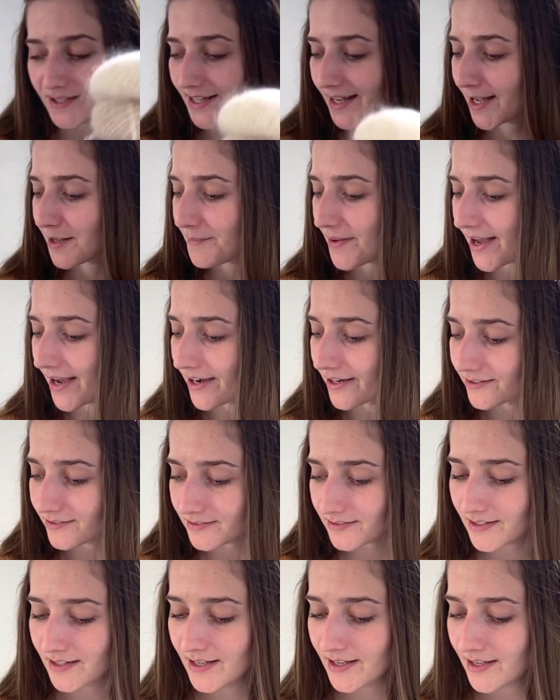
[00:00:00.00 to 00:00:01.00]
came
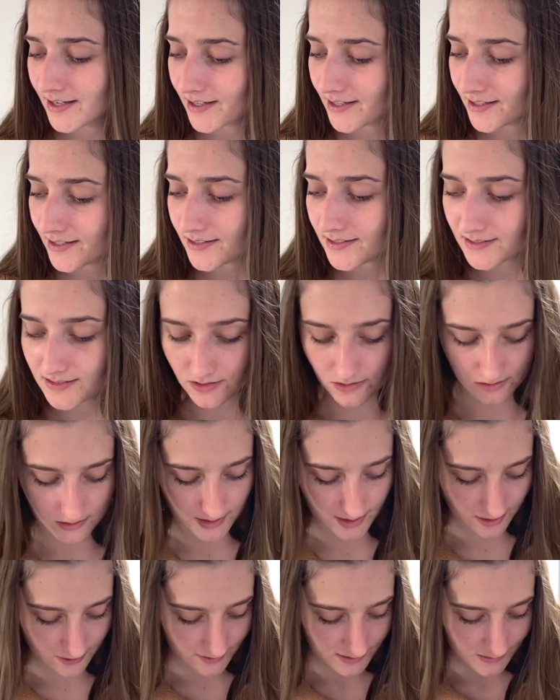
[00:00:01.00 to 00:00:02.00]
out. So
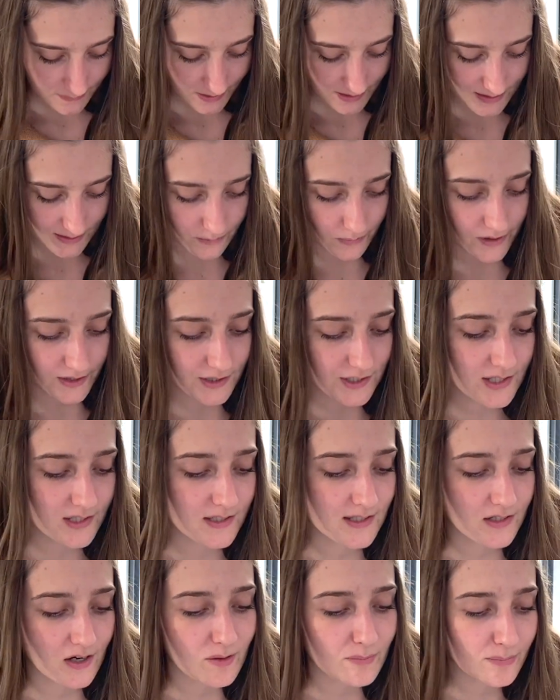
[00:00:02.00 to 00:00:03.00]
here is my swatch.
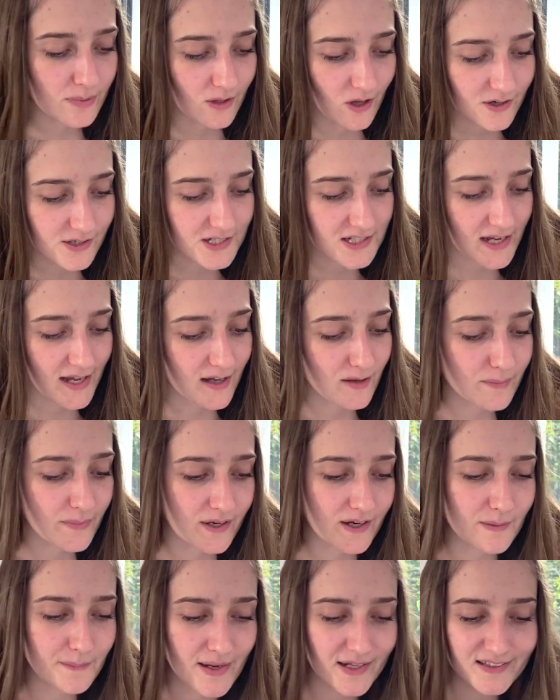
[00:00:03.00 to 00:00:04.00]
It's not blocked yet, but
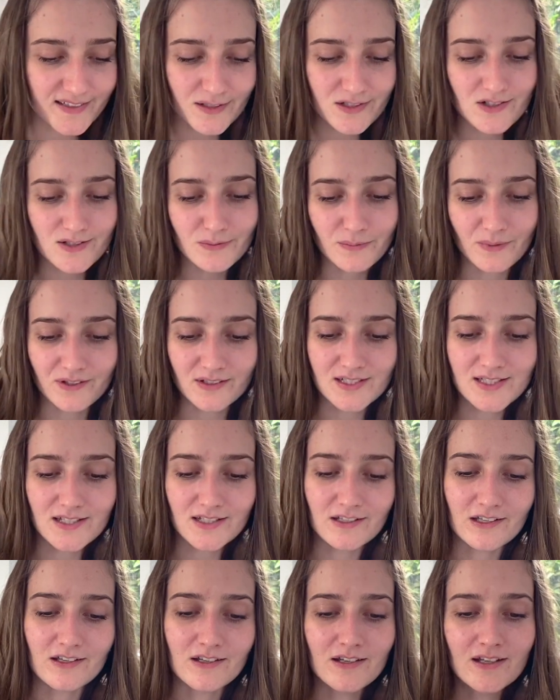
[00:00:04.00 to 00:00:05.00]
I mainly just wanted
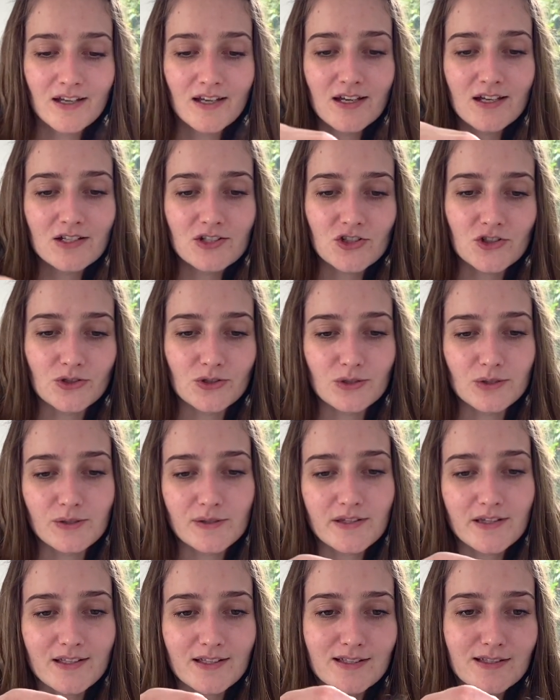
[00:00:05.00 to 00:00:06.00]
to
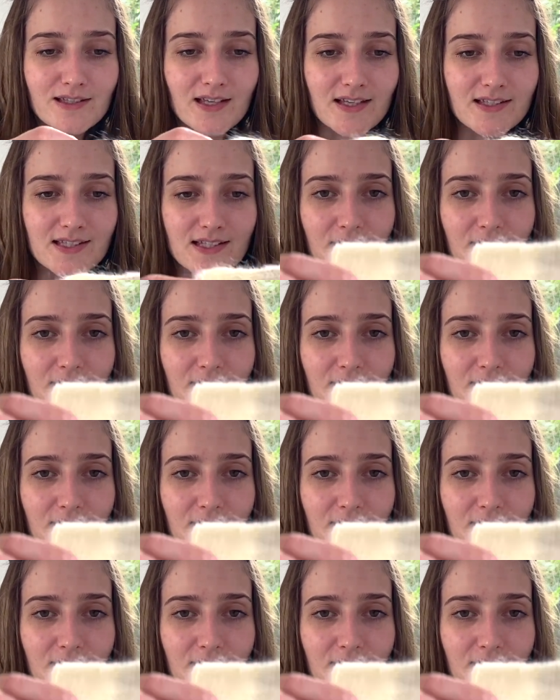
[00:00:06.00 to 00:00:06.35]
do this as a